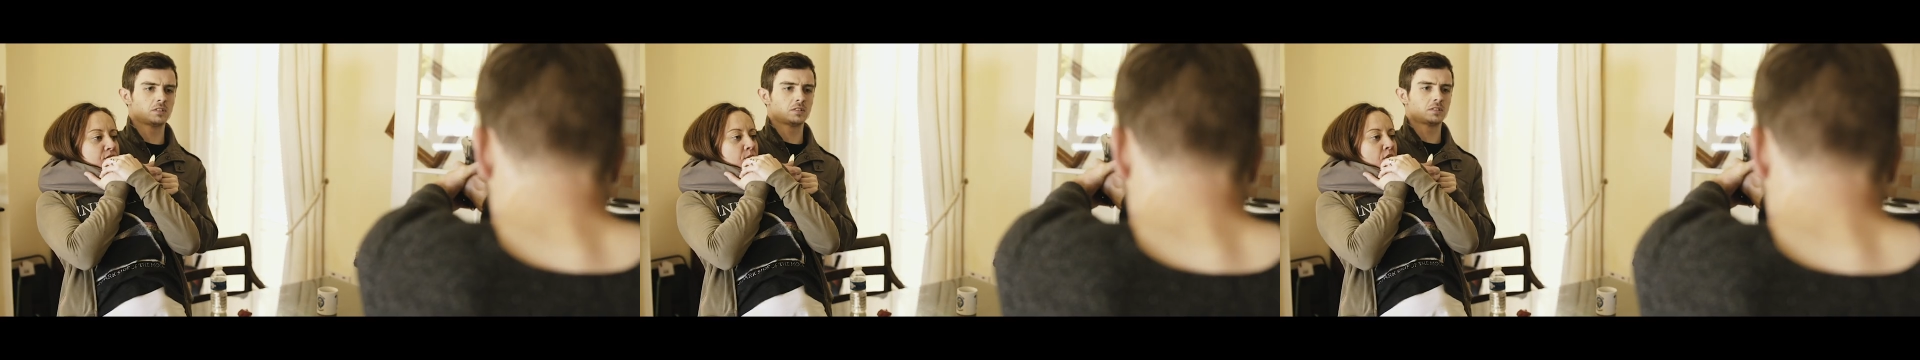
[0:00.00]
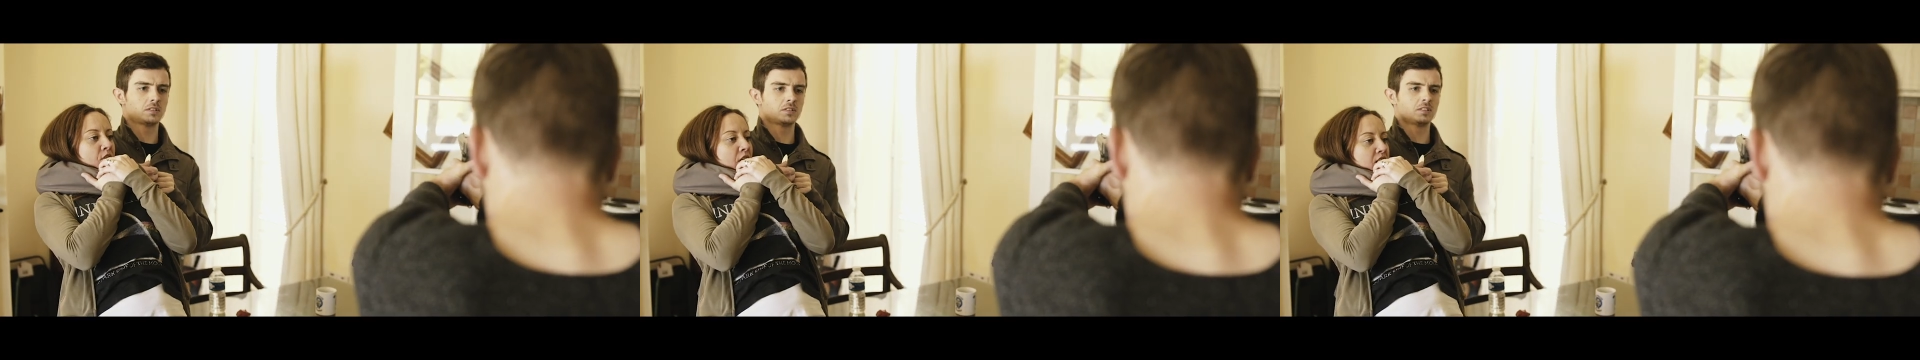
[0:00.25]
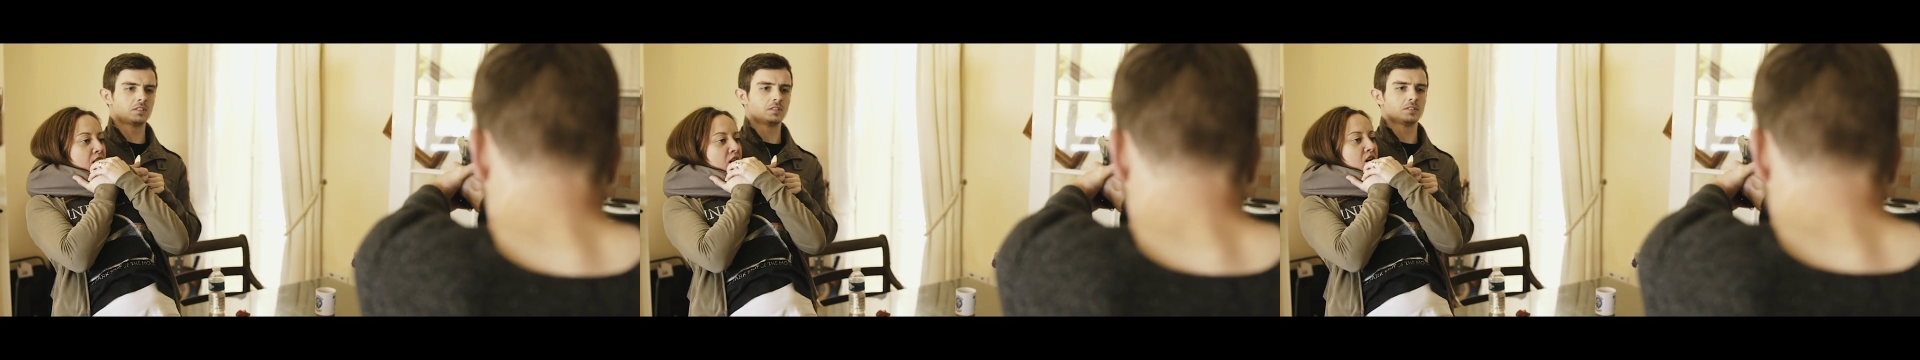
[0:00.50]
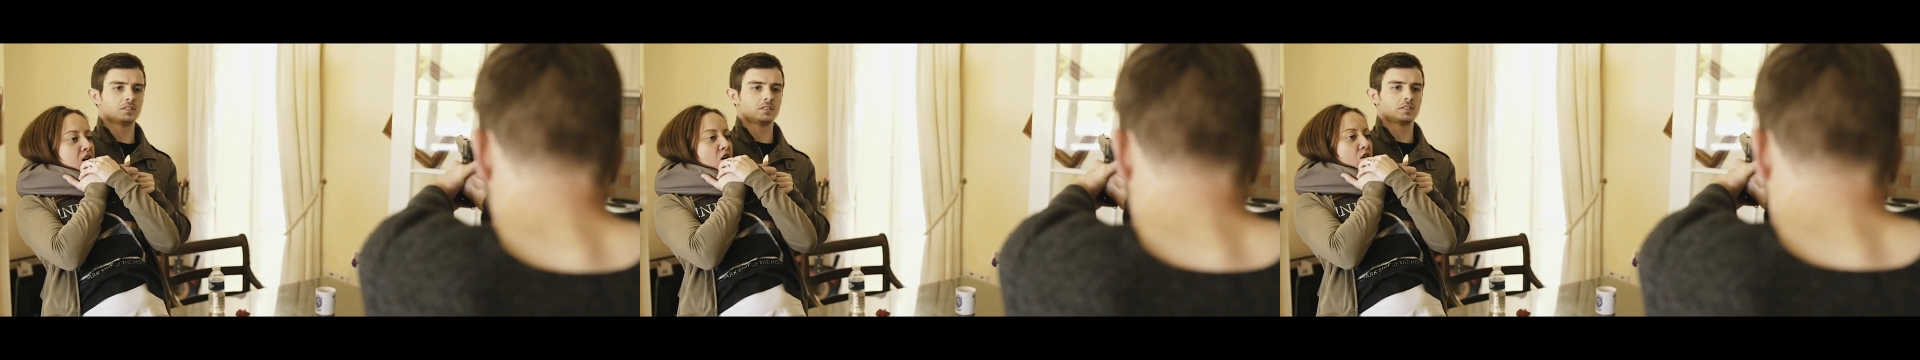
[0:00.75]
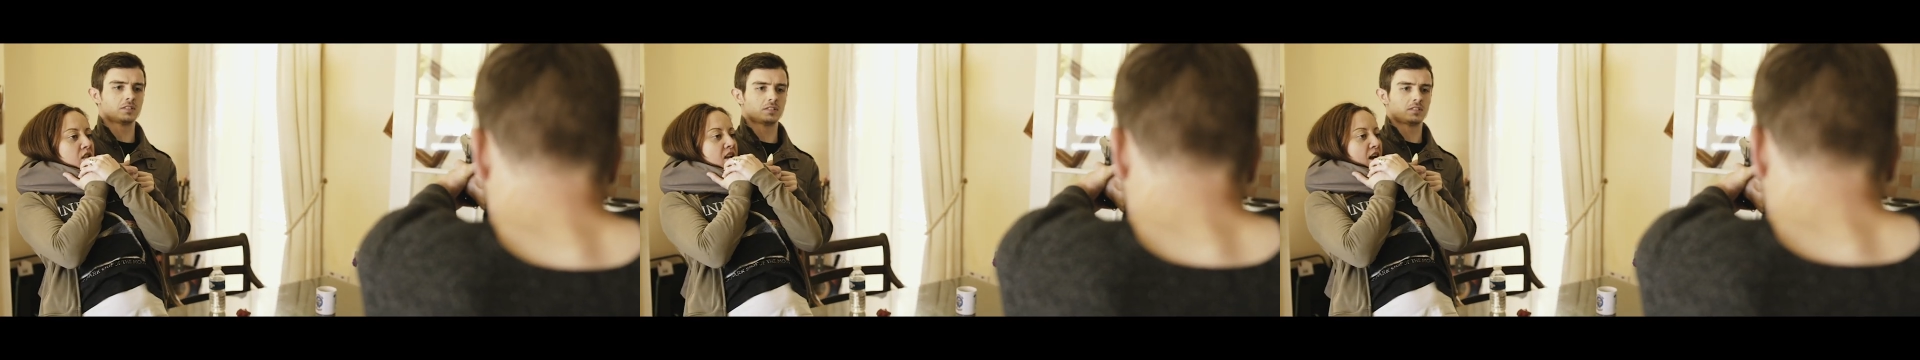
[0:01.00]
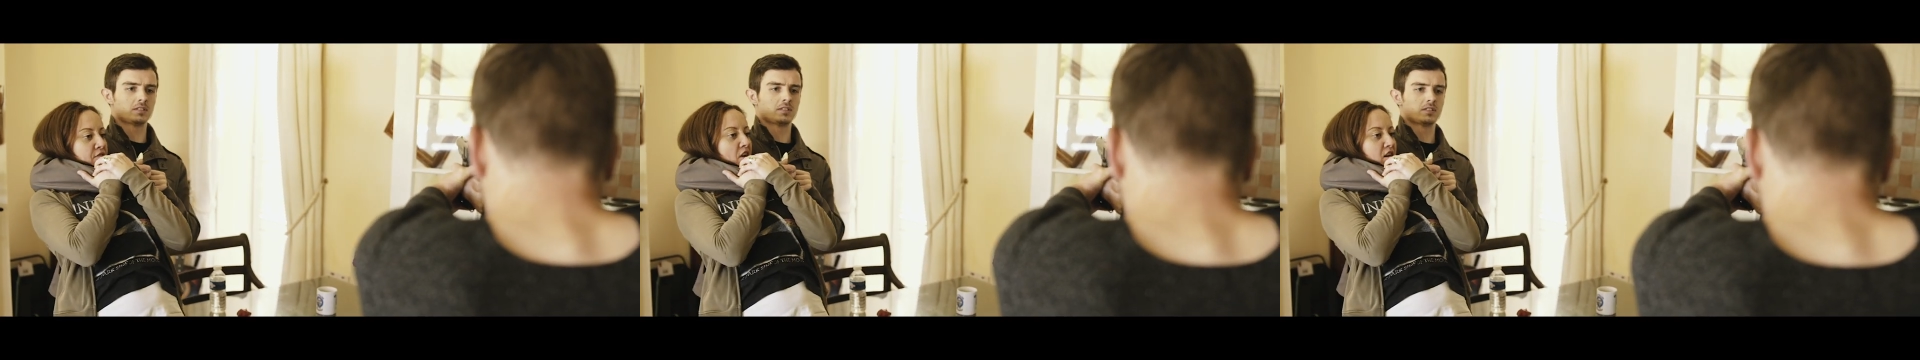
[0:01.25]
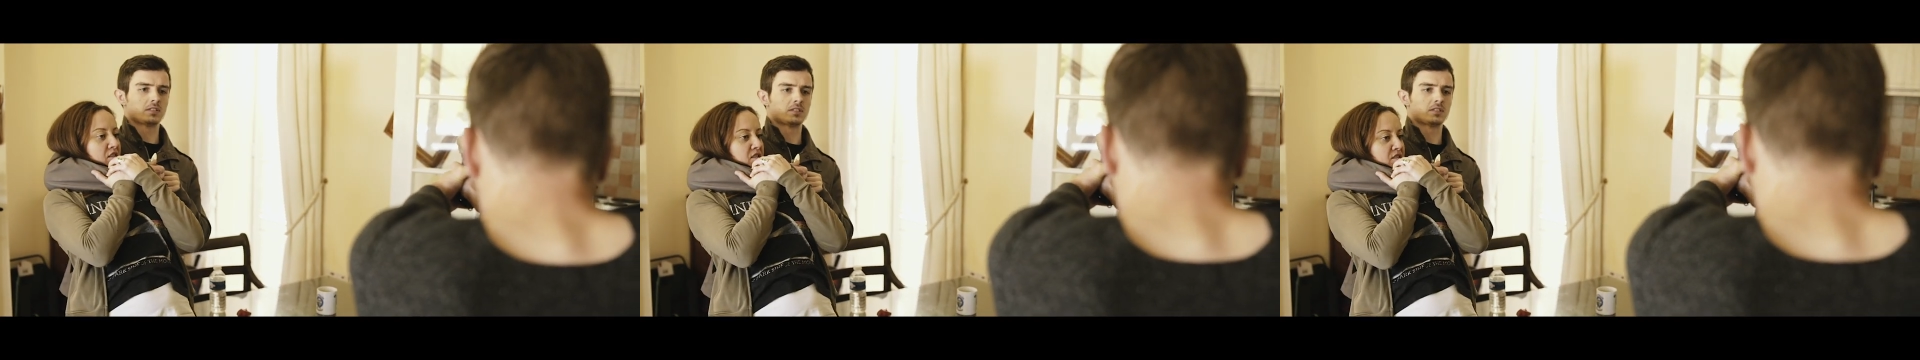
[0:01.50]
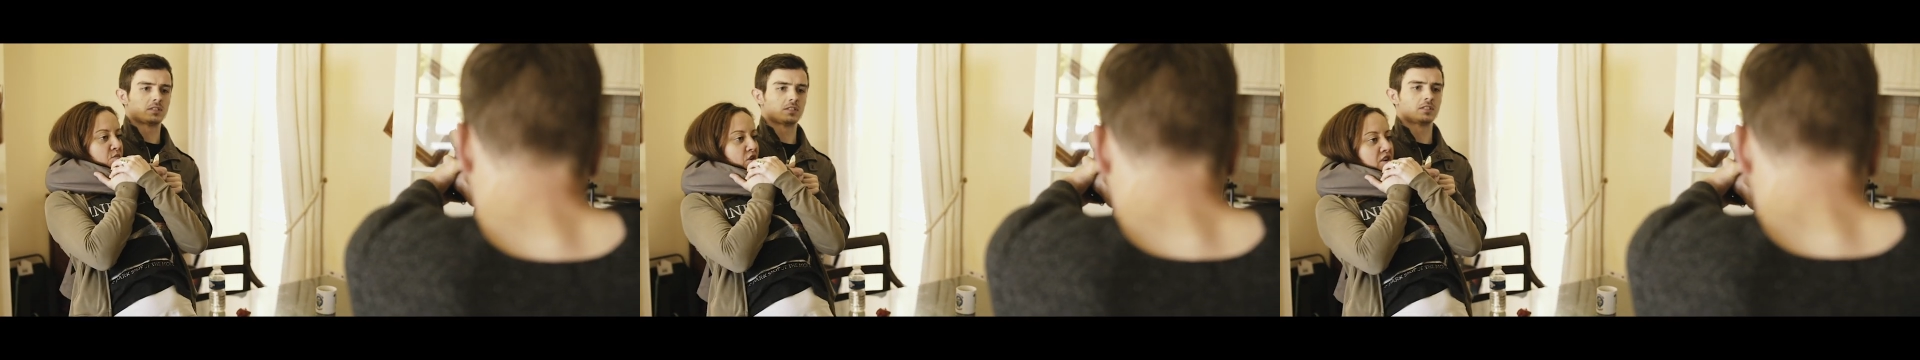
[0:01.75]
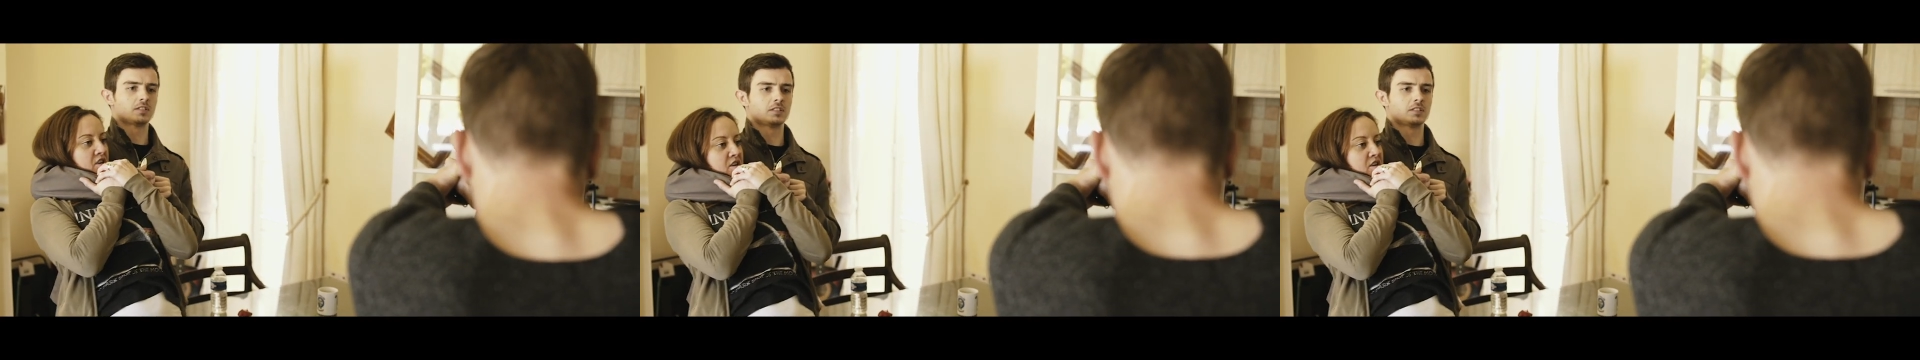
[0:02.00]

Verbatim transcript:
Speaker 1: from the right locker or the left locker this morning?